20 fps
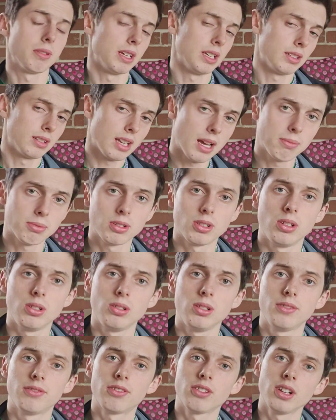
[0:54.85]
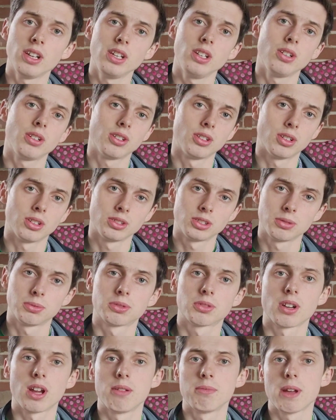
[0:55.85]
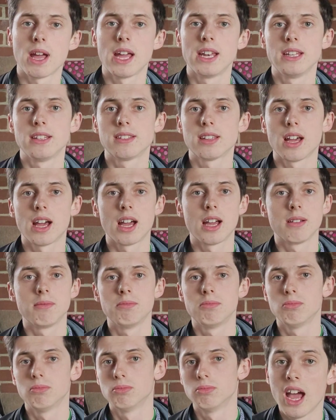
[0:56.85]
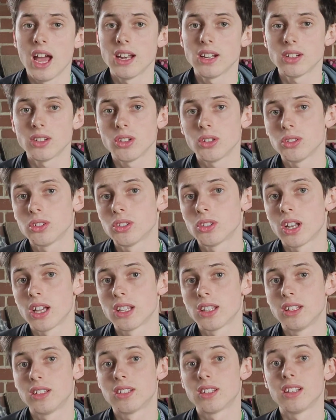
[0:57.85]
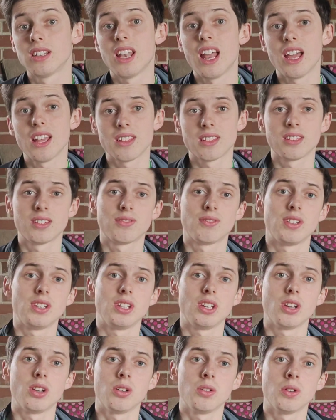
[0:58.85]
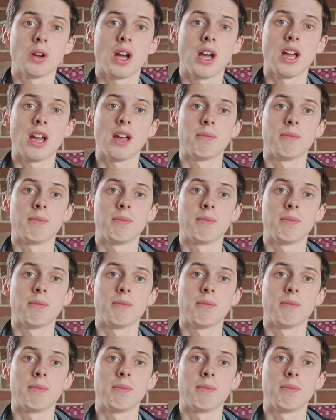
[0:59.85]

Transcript: It's absolutely free. You can unsubscribe at any time. And I'd also like you to like this video